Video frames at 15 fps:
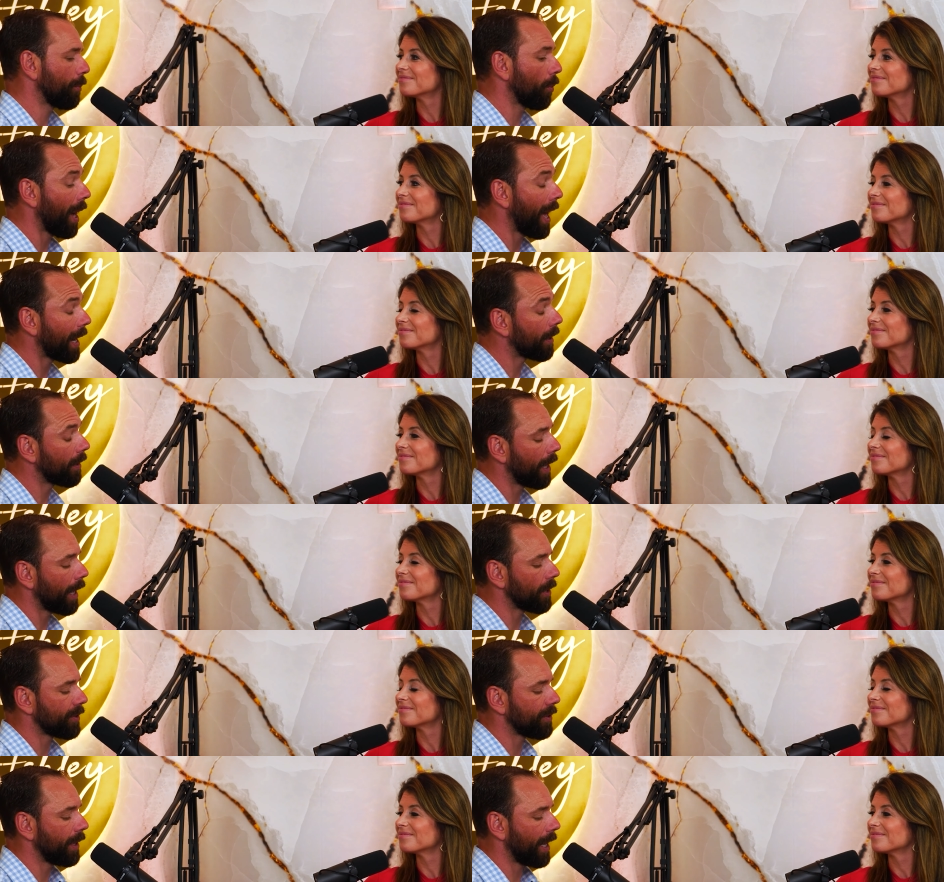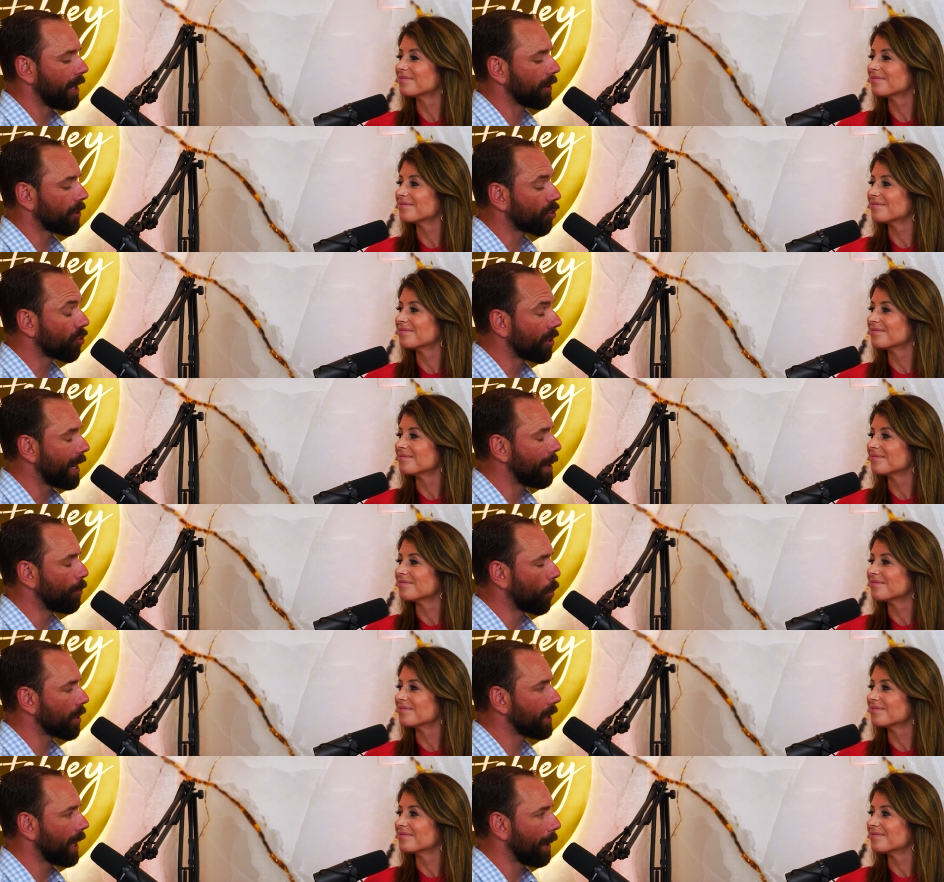Speaker 1: people how to how to how to
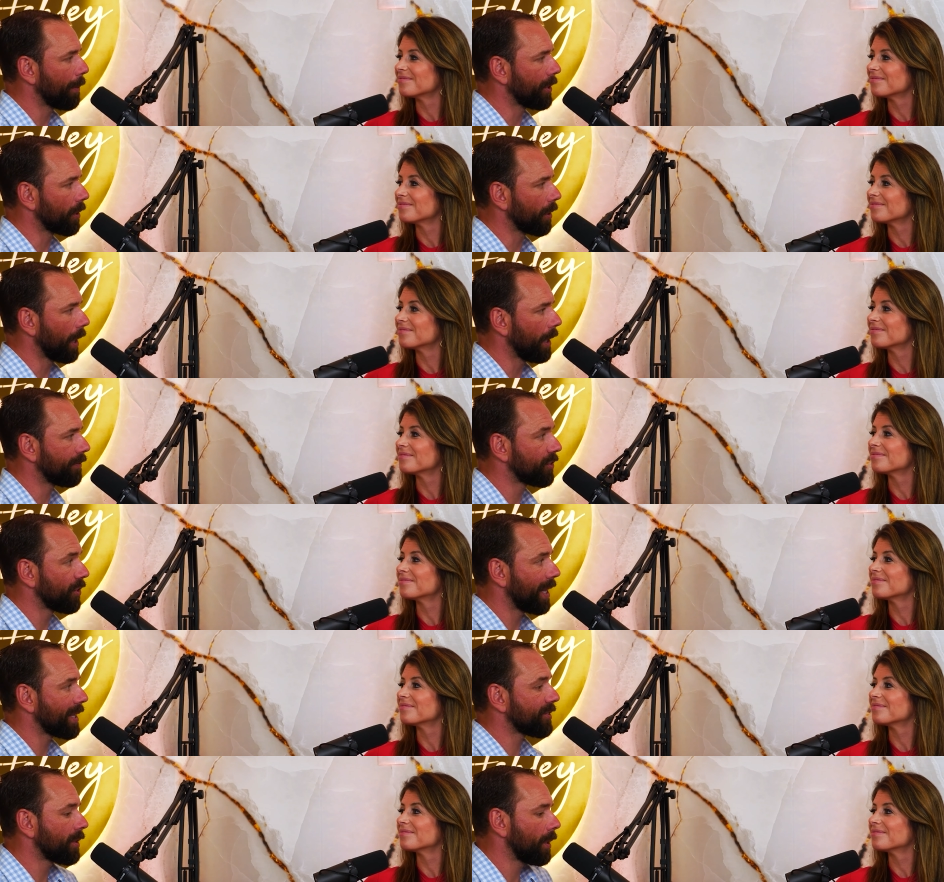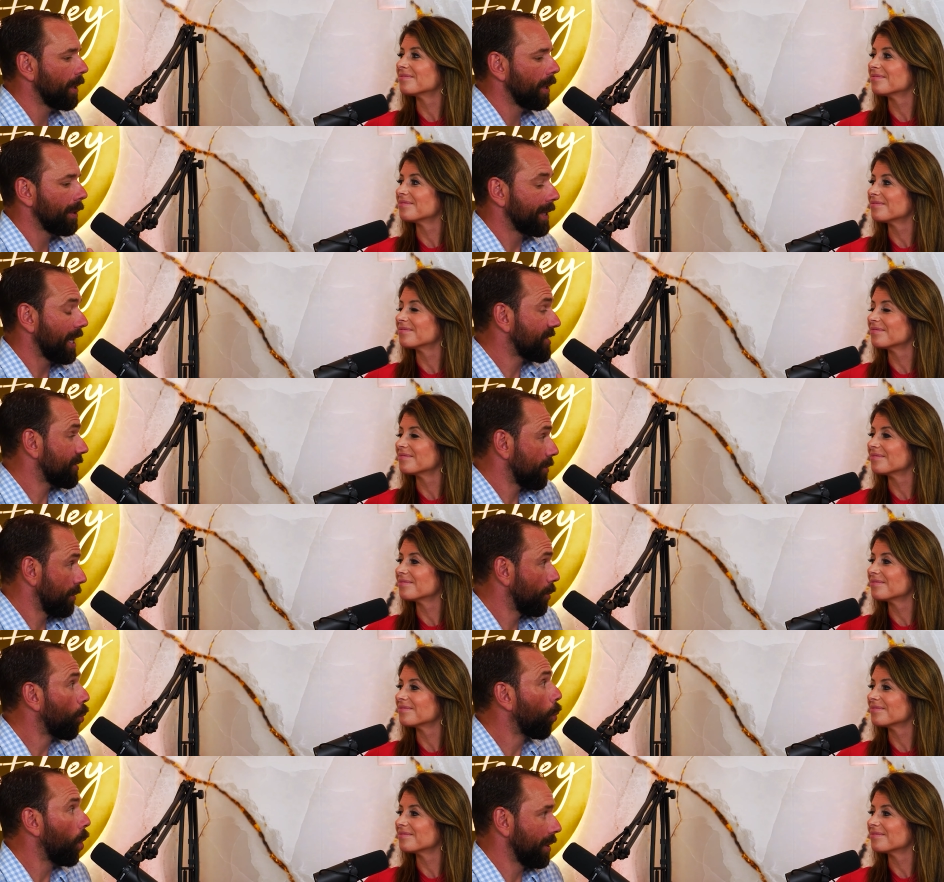create more time in your life. So that's that's
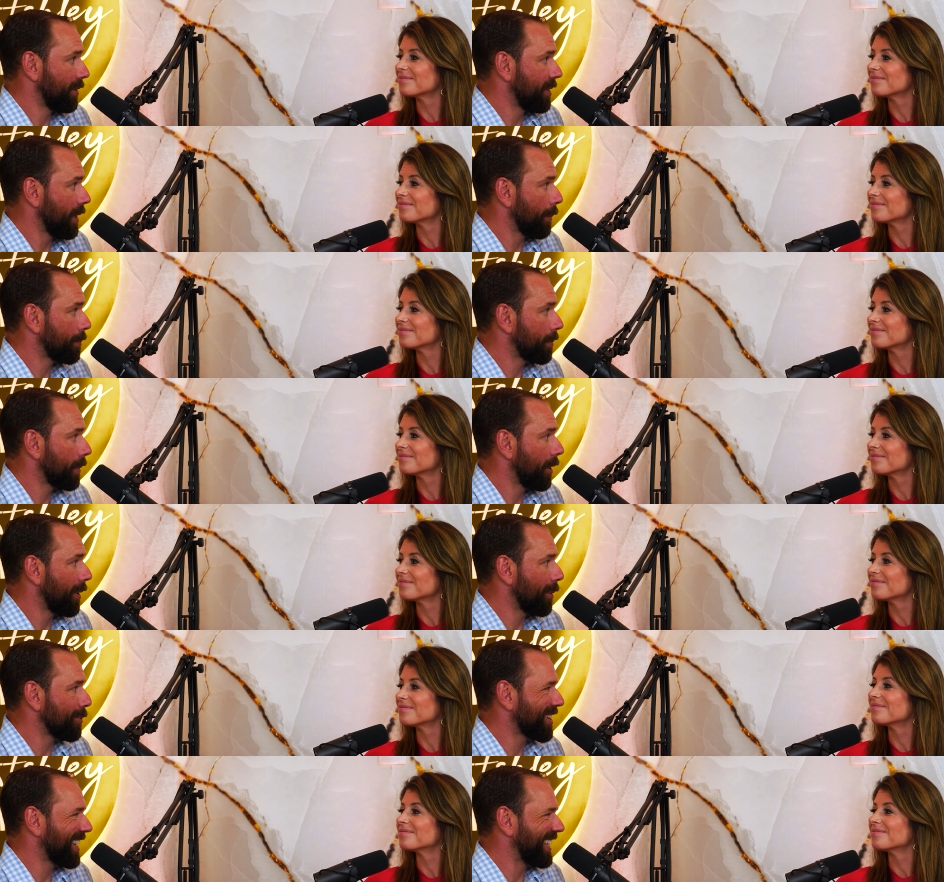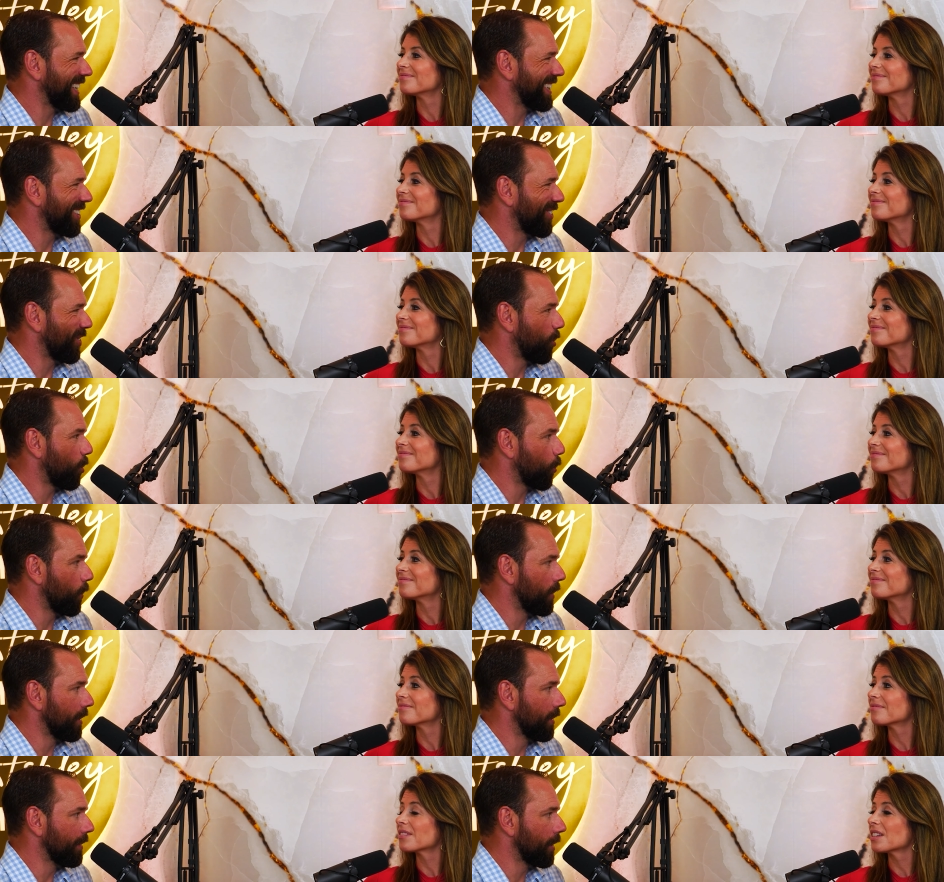one tip. I know that was kind of a little long
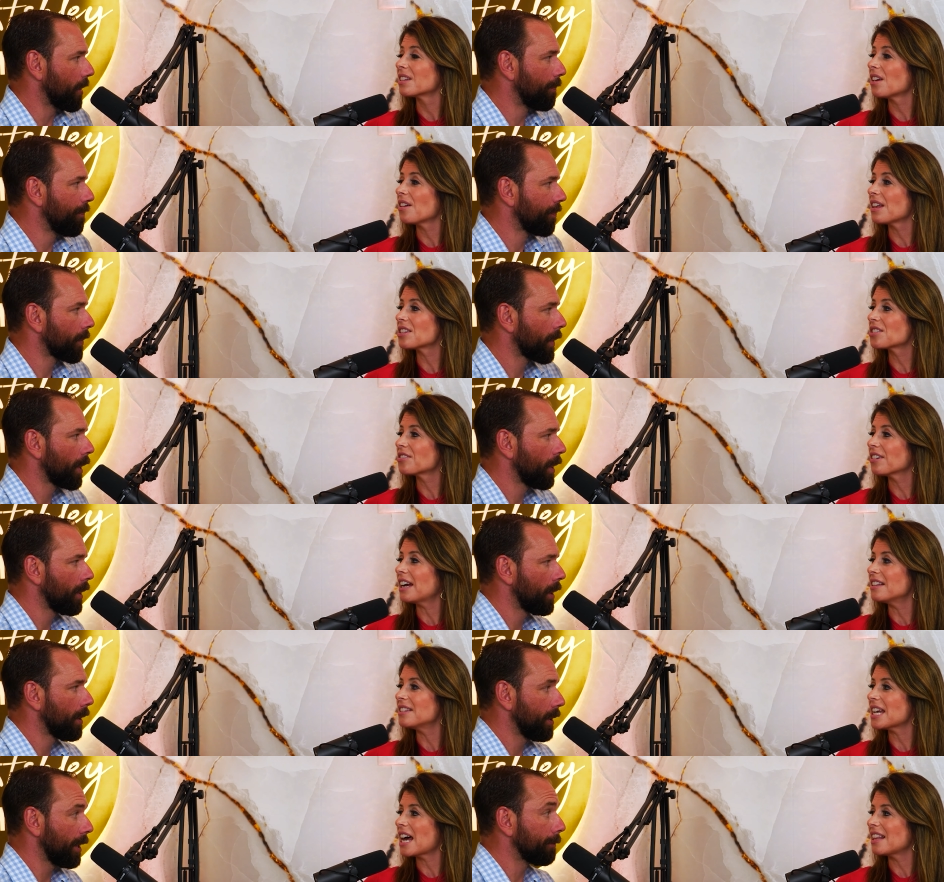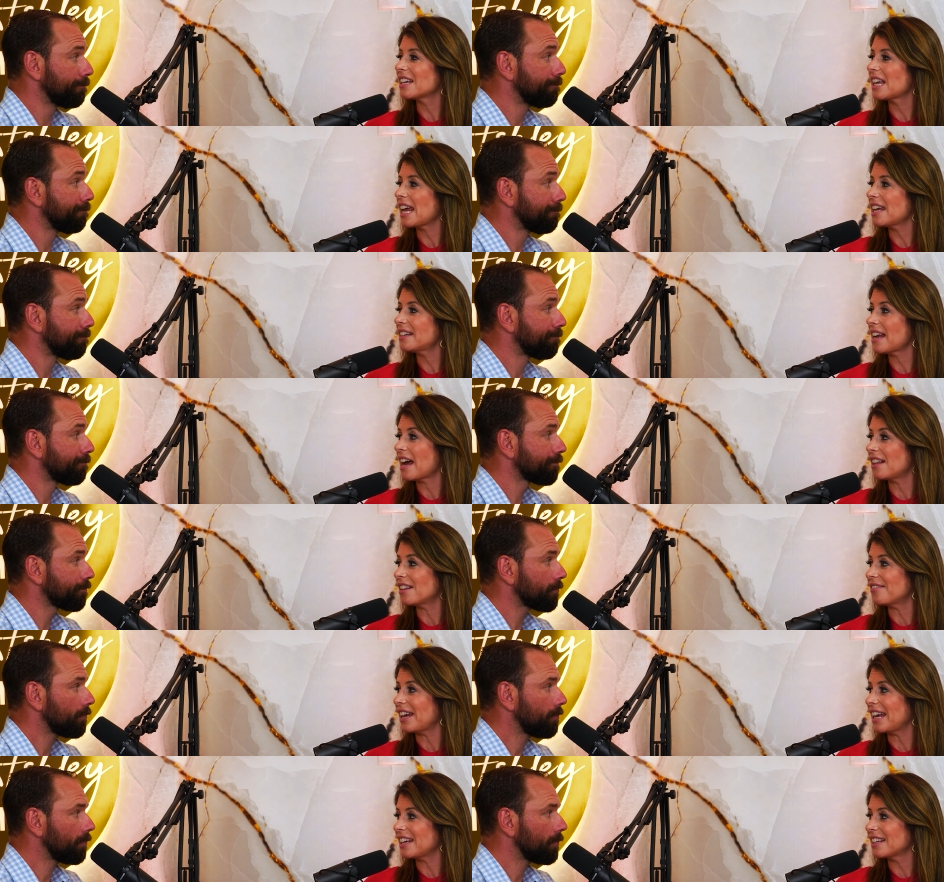winded there. No,
Speaker 2: that's great. Delegate yep. and
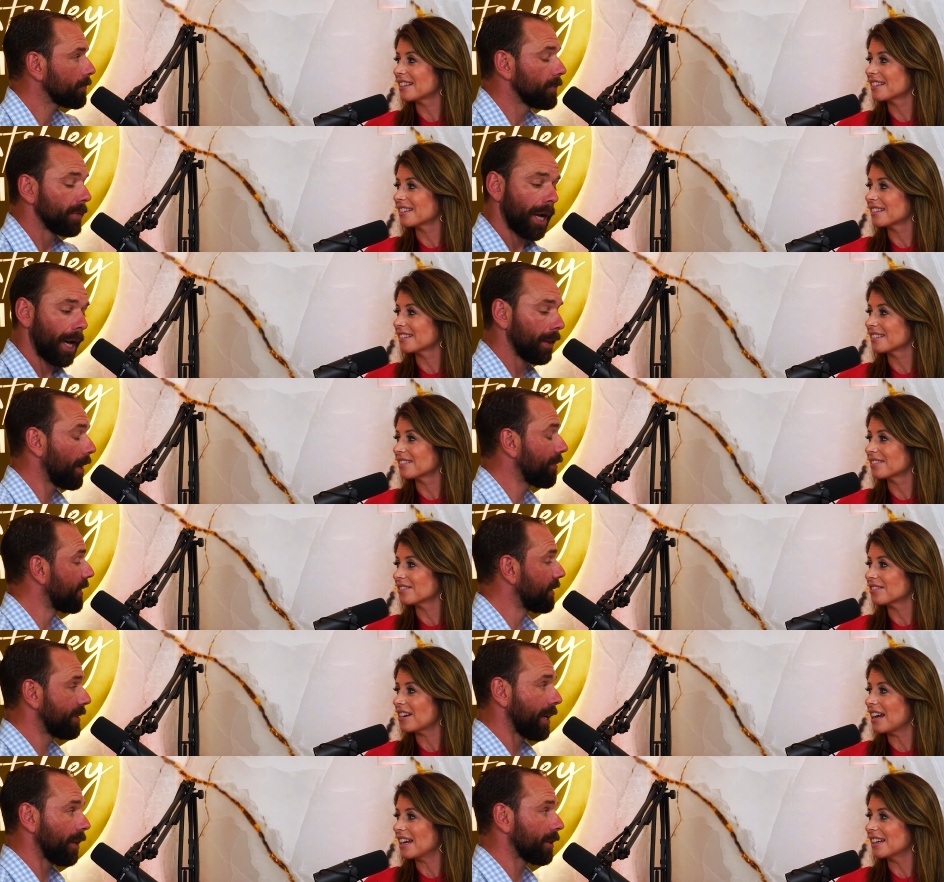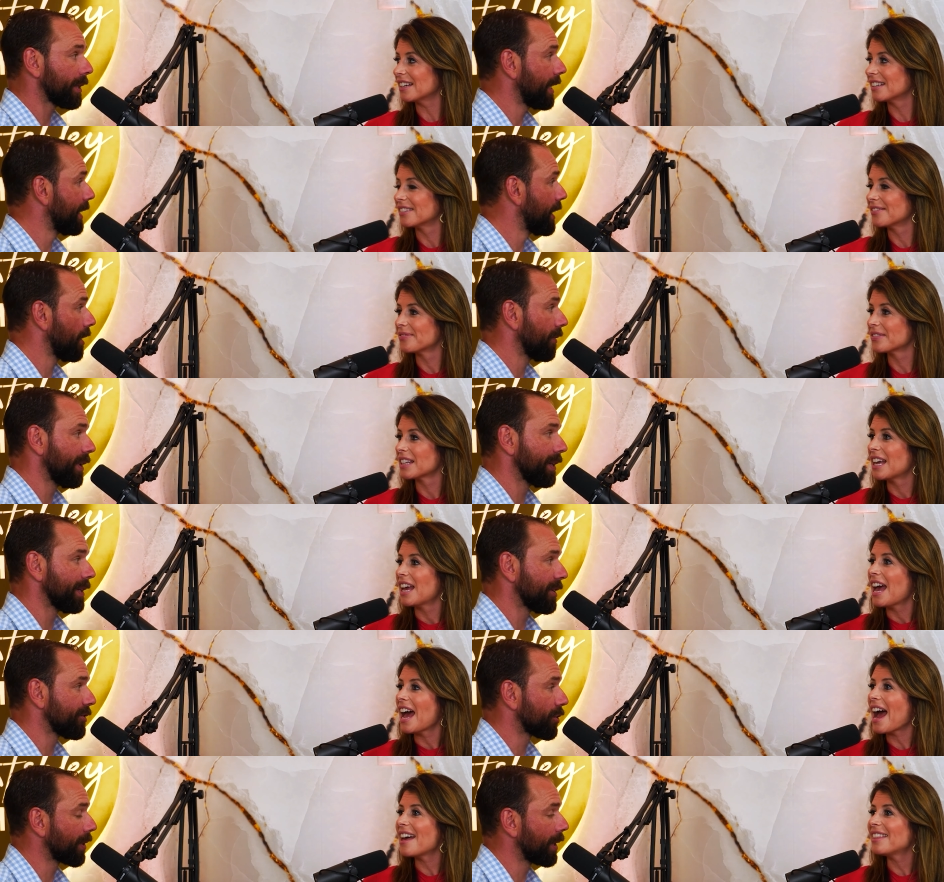elevate.
Speaker 1: I love it. Right. Delegate and elevate.
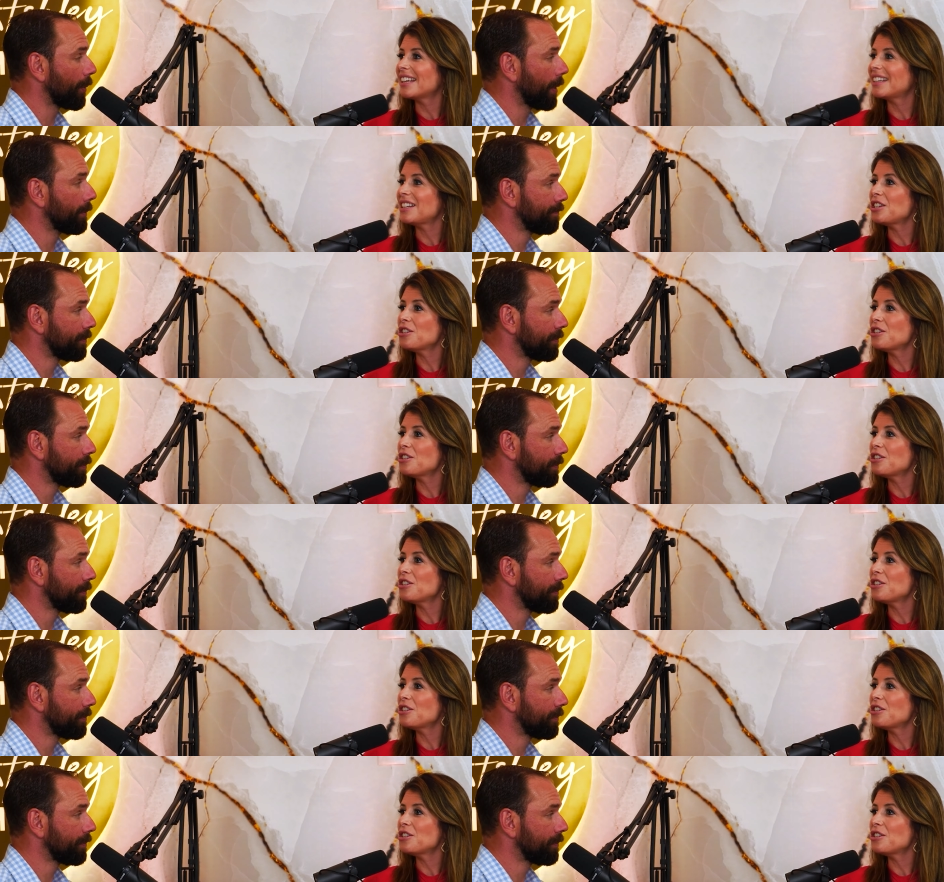That's a great way.